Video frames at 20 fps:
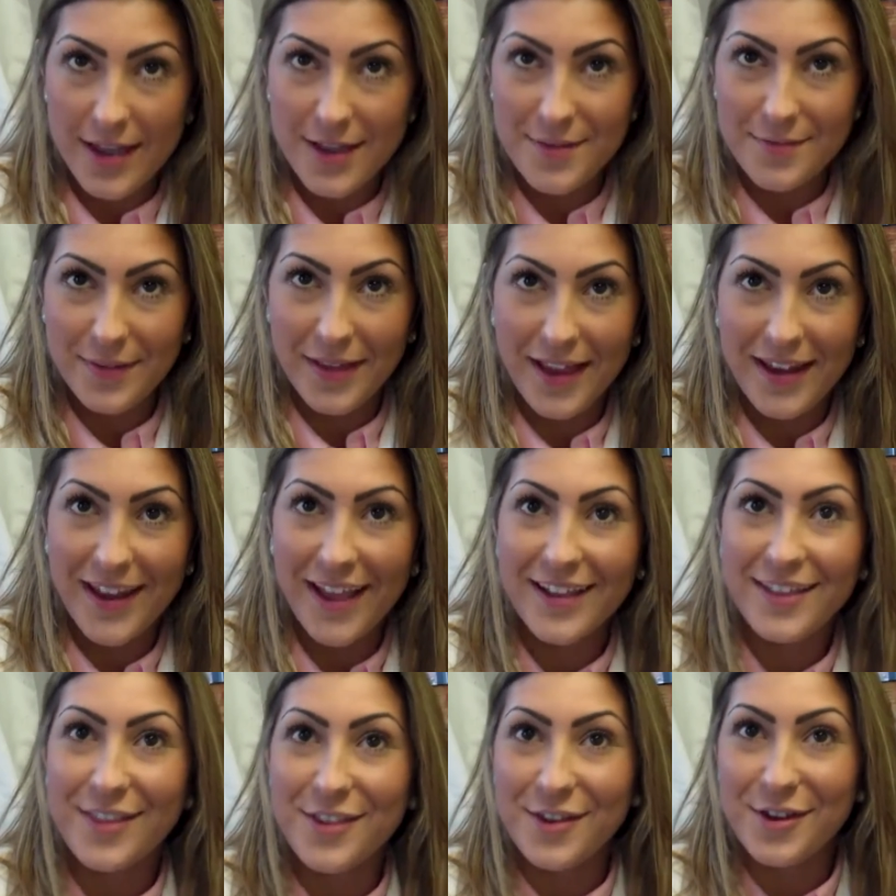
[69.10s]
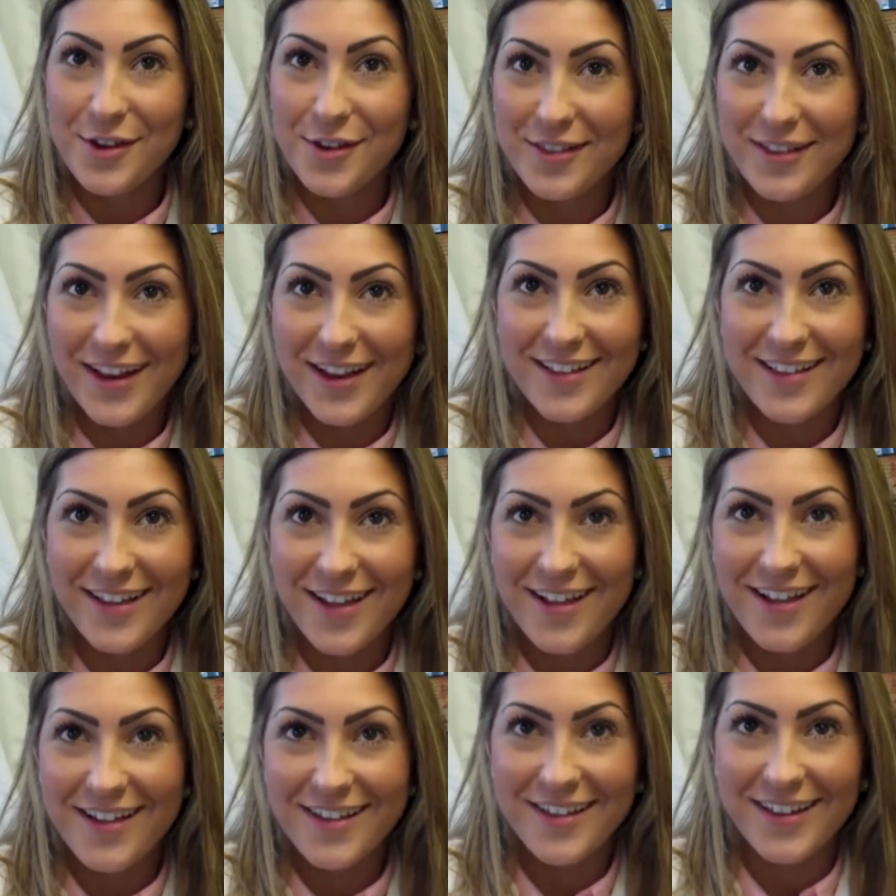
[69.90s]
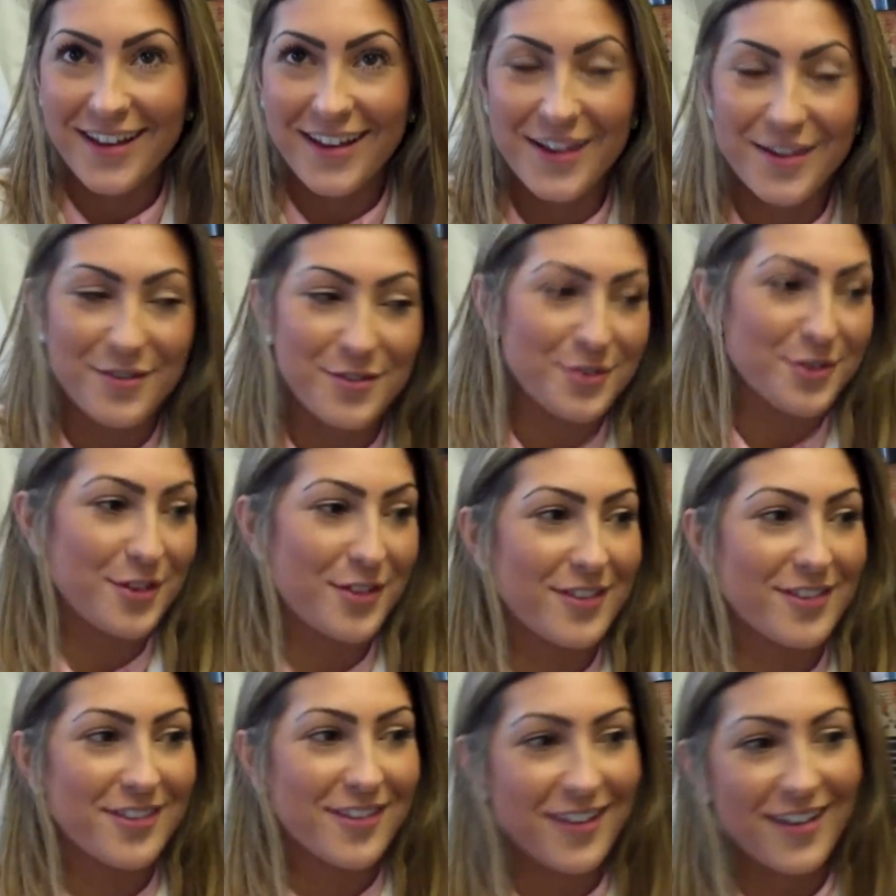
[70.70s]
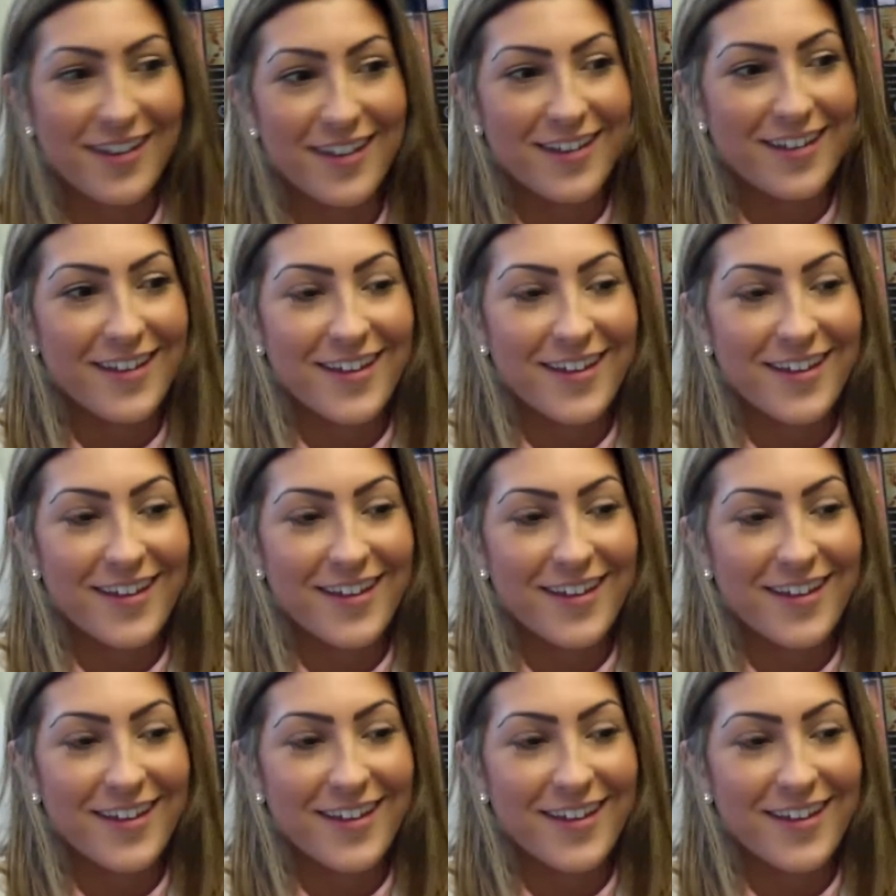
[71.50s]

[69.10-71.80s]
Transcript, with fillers: Yeah, and had the newsletter. yeah. And it's just.